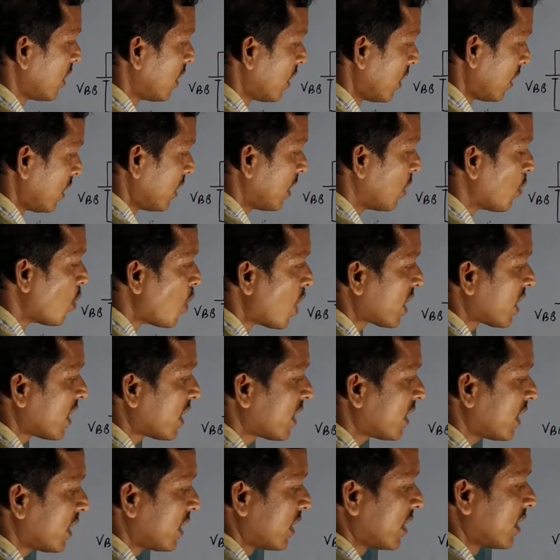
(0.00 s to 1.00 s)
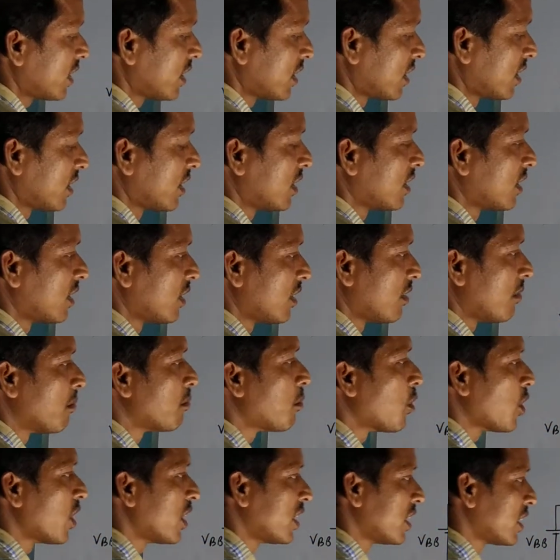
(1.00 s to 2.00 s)
what are the
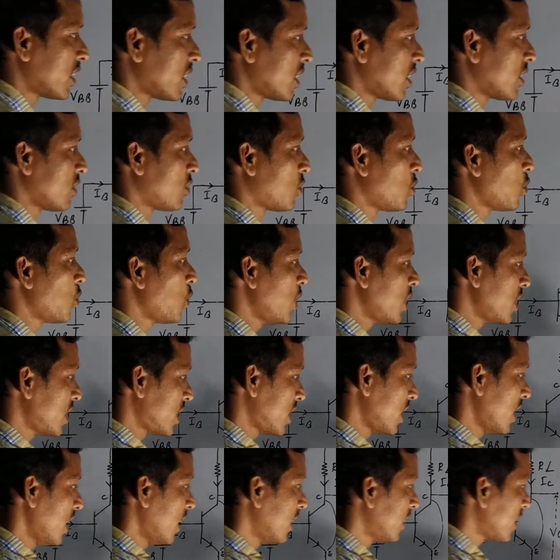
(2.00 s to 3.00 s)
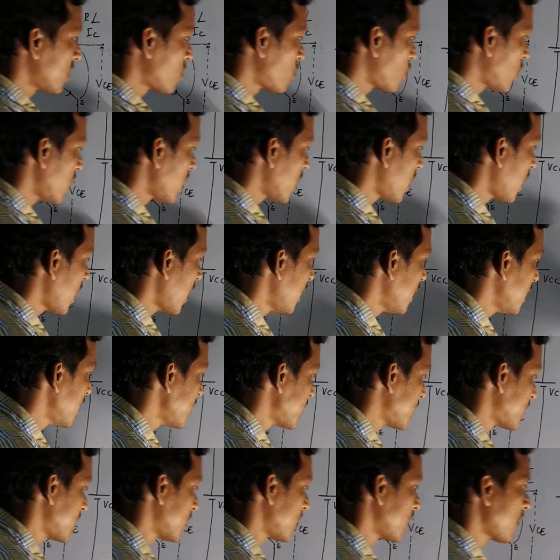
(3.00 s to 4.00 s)
points through which the straight line
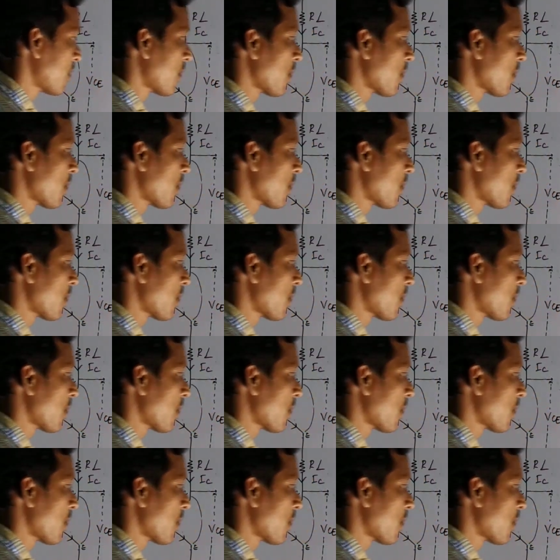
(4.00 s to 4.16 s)
is